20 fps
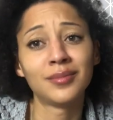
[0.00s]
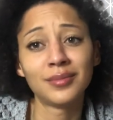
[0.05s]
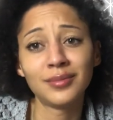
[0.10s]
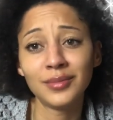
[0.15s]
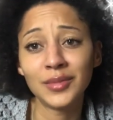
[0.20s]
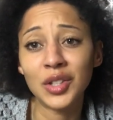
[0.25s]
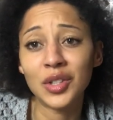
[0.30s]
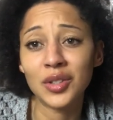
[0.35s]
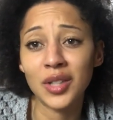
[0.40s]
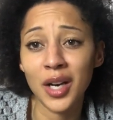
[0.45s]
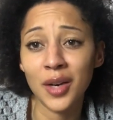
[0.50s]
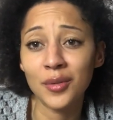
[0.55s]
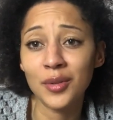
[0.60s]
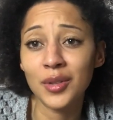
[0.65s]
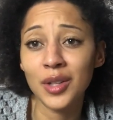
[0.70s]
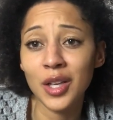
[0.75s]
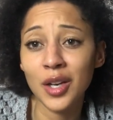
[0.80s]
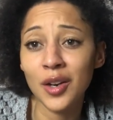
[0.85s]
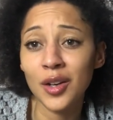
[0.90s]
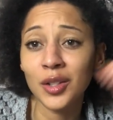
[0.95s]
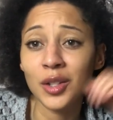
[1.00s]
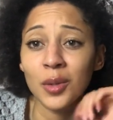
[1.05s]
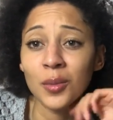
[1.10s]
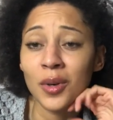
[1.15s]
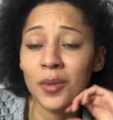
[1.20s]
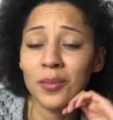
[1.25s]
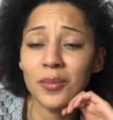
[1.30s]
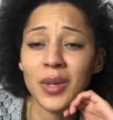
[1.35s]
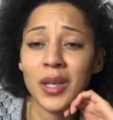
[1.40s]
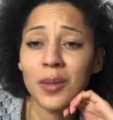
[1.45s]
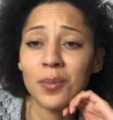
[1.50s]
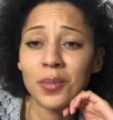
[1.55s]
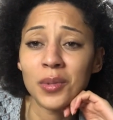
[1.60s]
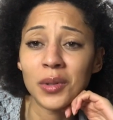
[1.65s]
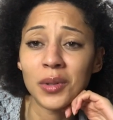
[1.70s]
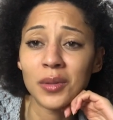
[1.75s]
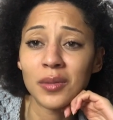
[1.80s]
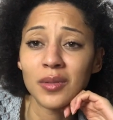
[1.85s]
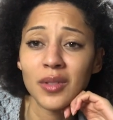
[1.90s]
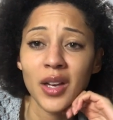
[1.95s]
You should have all the yarn you want,
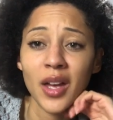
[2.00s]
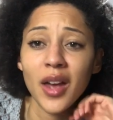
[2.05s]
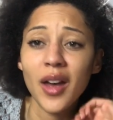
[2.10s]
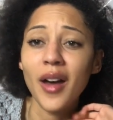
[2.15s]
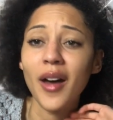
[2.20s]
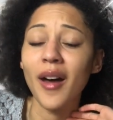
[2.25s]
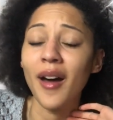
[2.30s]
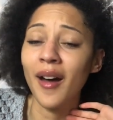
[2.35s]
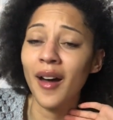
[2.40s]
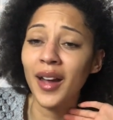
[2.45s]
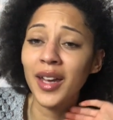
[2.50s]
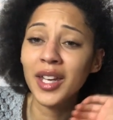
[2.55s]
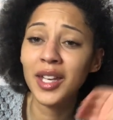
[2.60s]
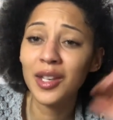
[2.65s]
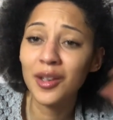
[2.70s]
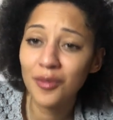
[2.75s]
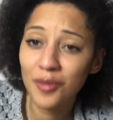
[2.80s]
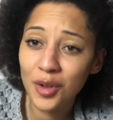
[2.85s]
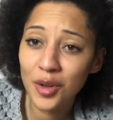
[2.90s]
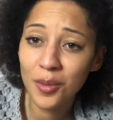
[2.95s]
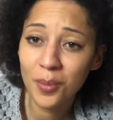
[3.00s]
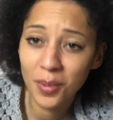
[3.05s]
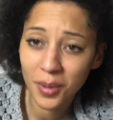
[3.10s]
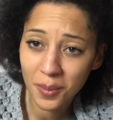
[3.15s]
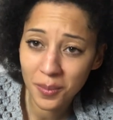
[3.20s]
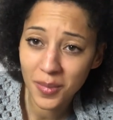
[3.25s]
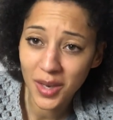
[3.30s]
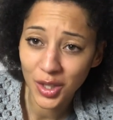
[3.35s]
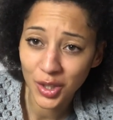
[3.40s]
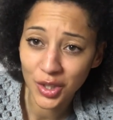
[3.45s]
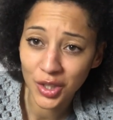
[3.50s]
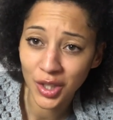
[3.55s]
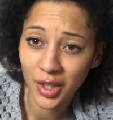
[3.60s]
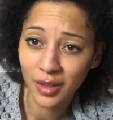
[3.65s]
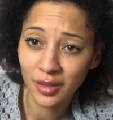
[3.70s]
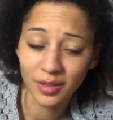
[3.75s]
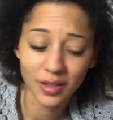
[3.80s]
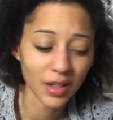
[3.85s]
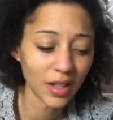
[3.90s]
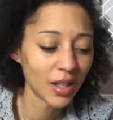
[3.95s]
people. I give you
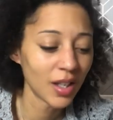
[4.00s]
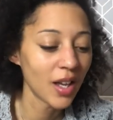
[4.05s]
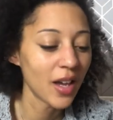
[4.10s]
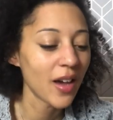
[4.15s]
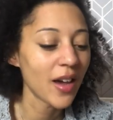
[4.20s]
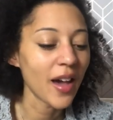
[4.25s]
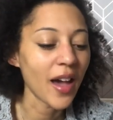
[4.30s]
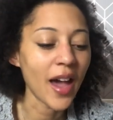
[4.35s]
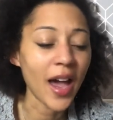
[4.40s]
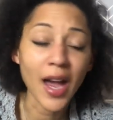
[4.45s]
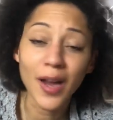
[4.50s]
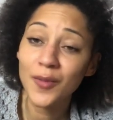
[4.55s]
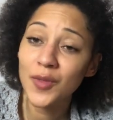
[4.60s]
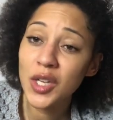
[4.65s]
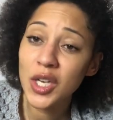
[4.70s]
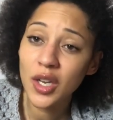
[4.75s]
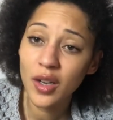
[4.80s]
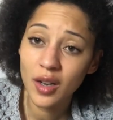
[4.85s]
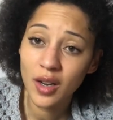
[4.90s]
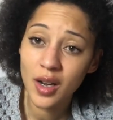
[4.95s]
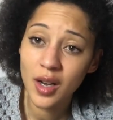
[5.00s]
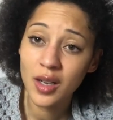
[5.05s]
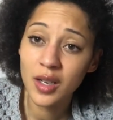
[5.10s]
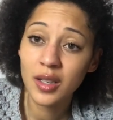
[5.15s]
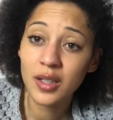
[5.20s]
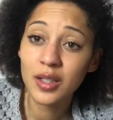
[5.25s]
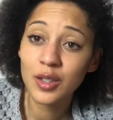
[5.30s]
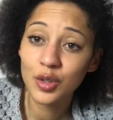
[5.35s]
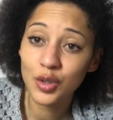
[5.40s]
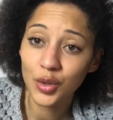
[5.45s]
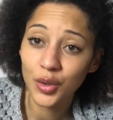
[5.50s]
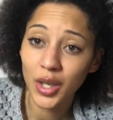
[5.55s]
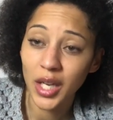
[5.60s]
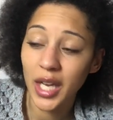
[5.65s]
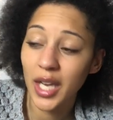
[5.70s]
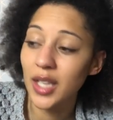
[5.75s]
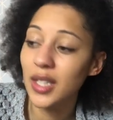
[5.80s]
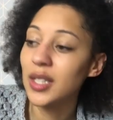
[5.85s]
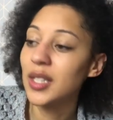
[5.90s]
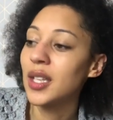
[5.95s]
permission. Have the yarn and enjoy
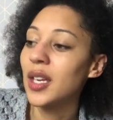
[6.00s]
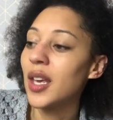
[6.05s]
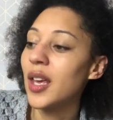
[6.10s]
it.